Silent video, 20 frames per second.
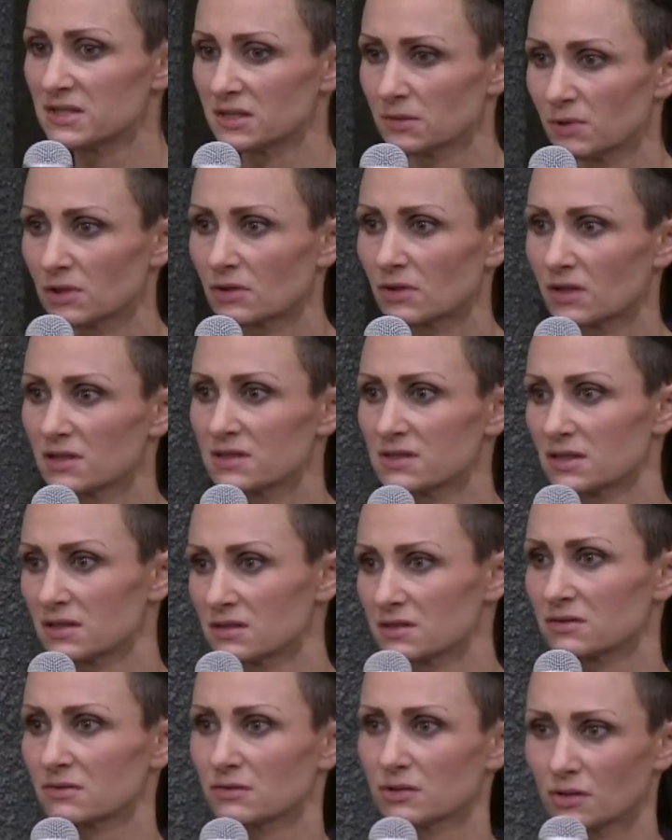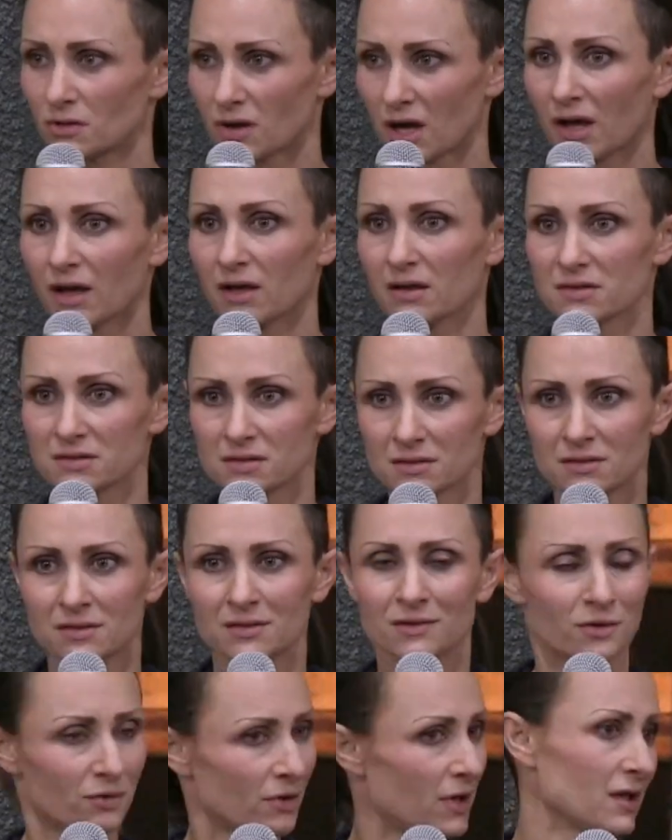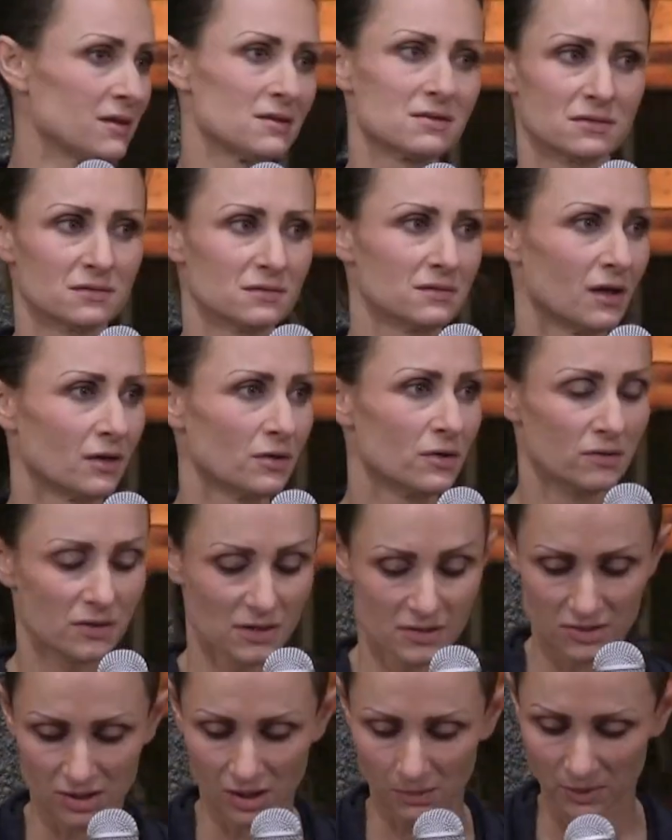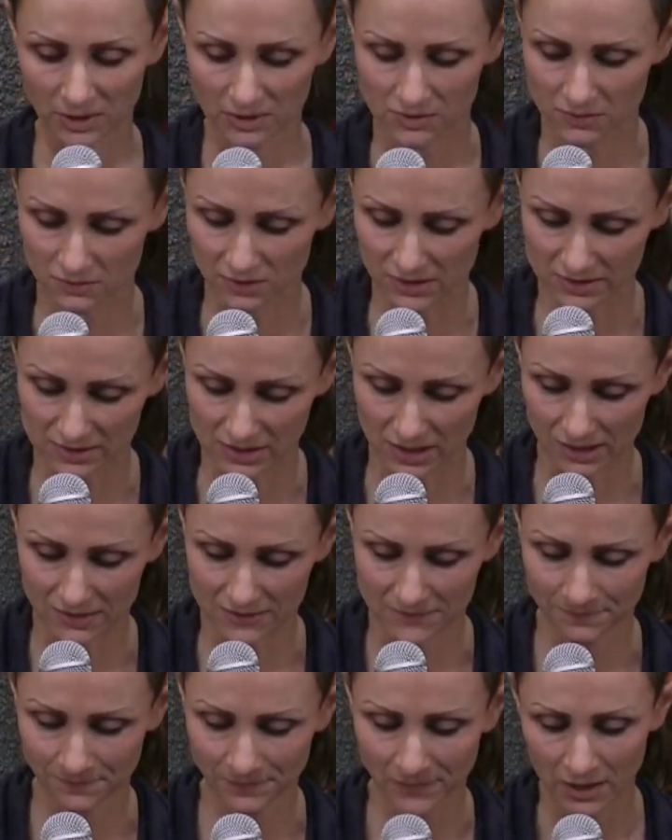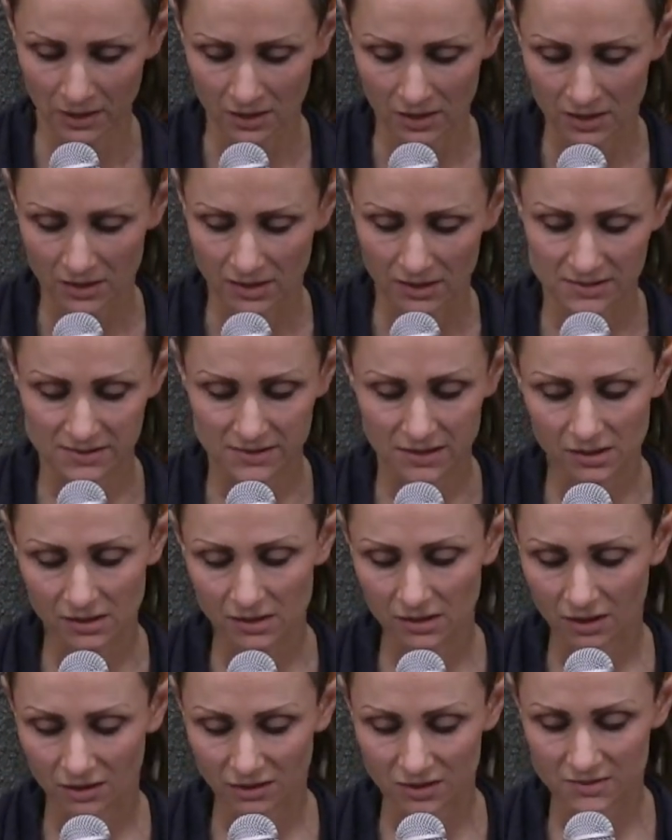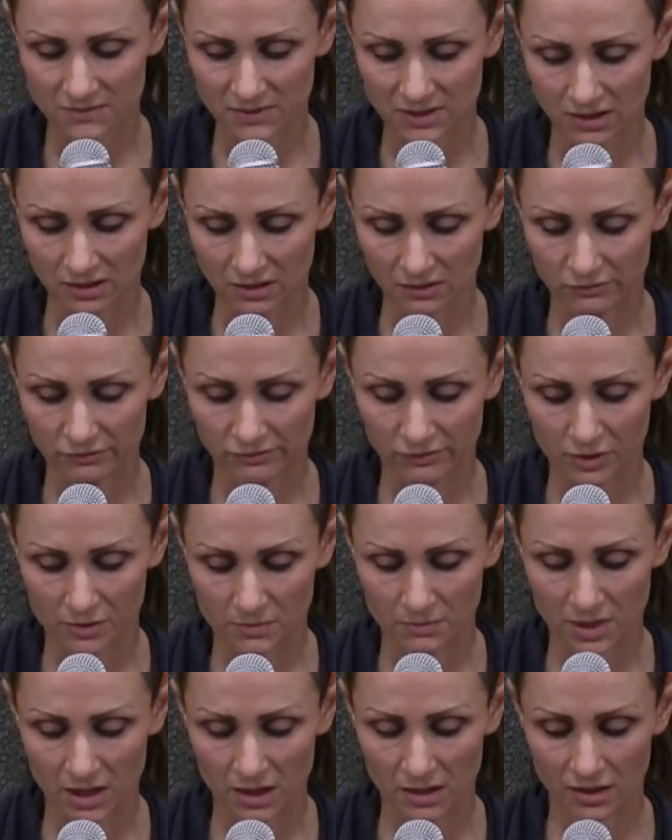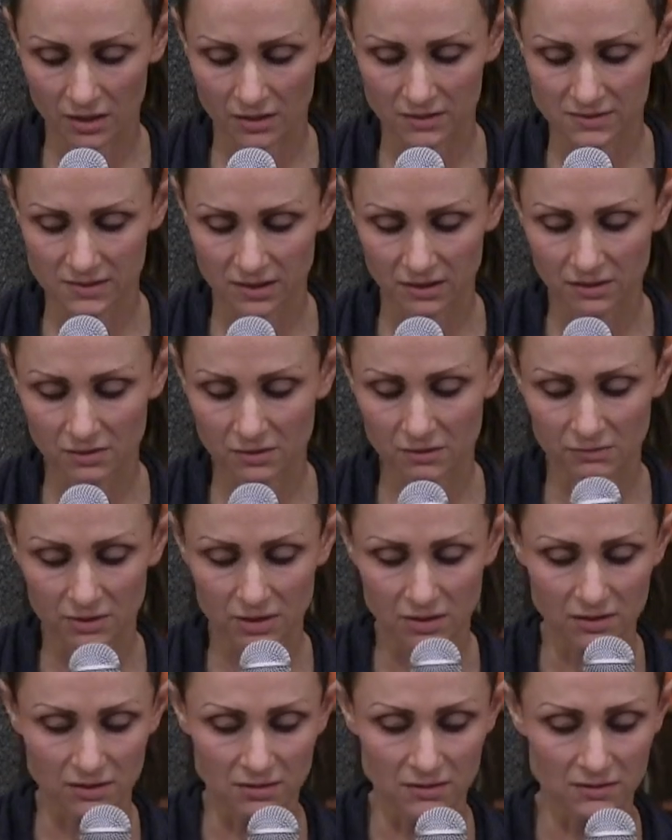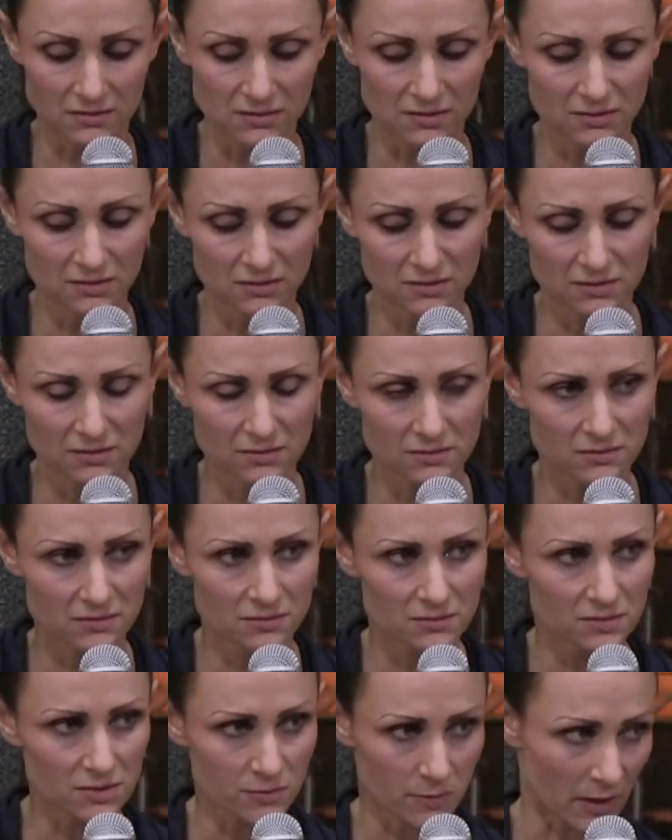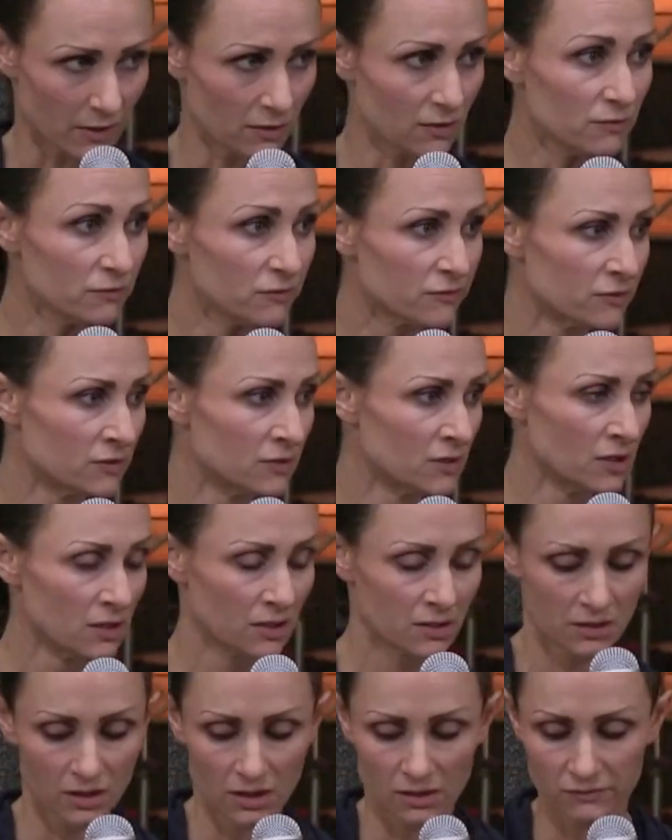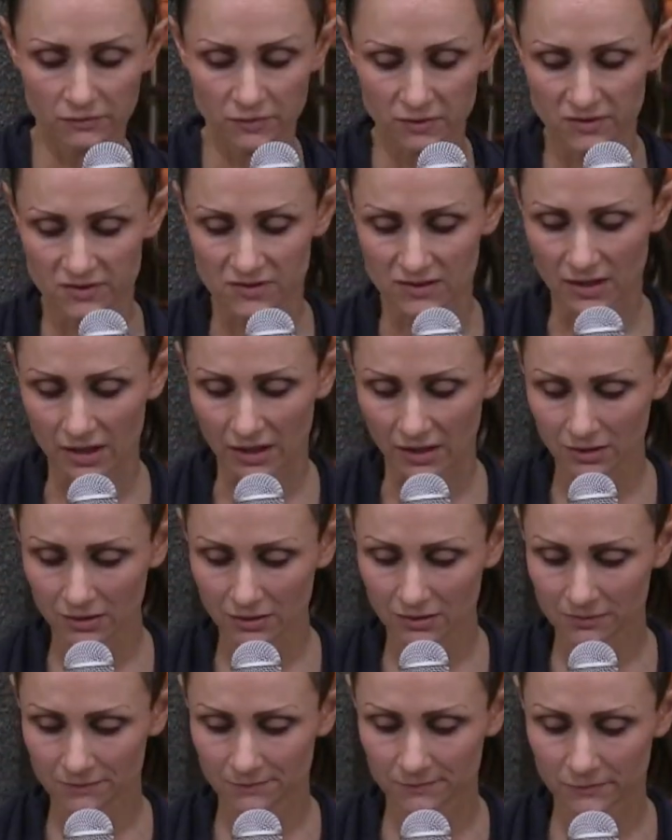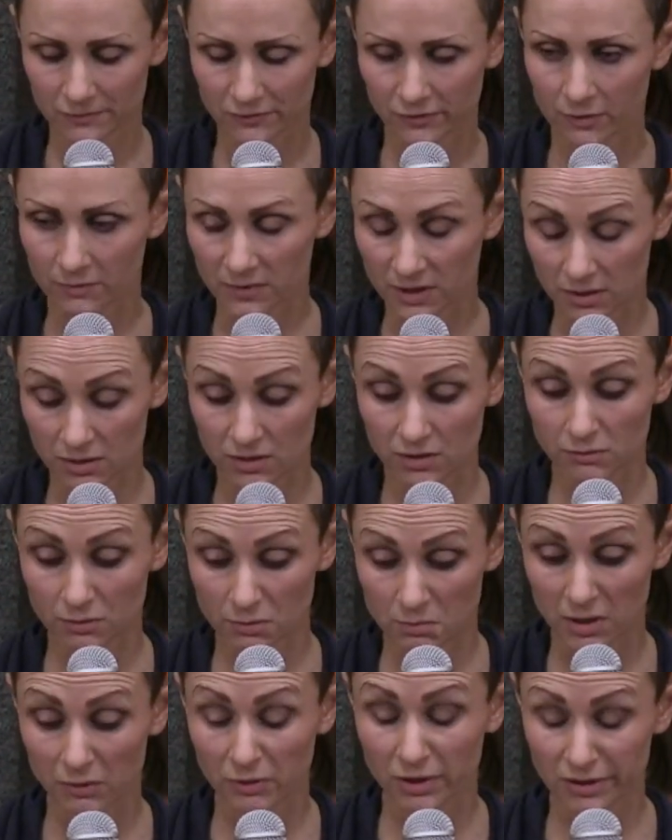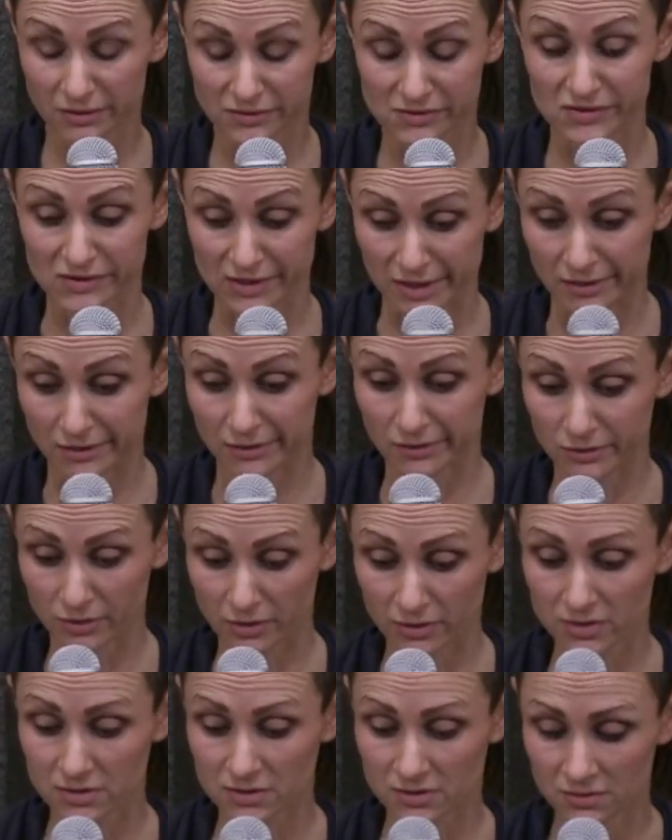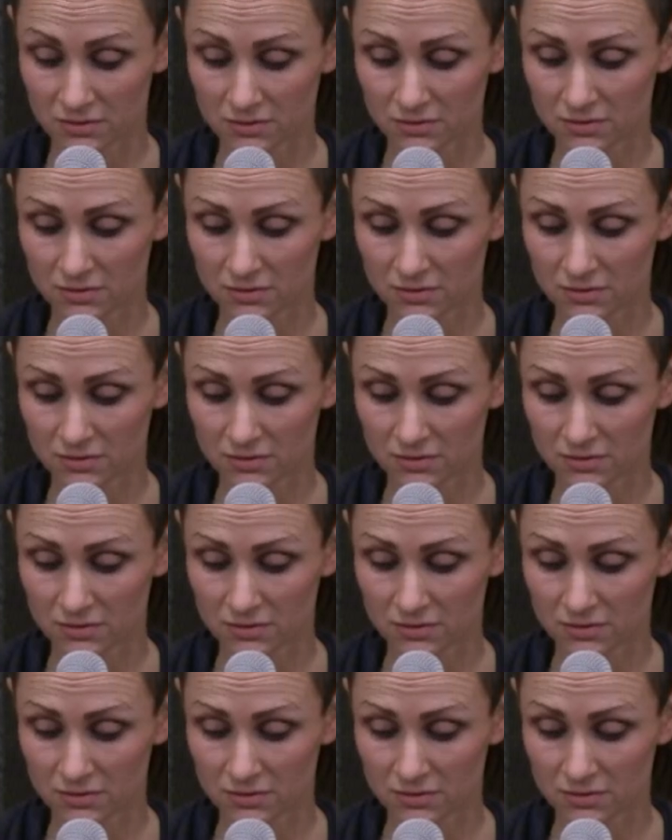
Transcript: see what God says through your eyes. Right? How cool a shaping tool is that? Let's take encouragement here from uh, 2 Corinthians 12 and verse 9 from the New American Standard, not,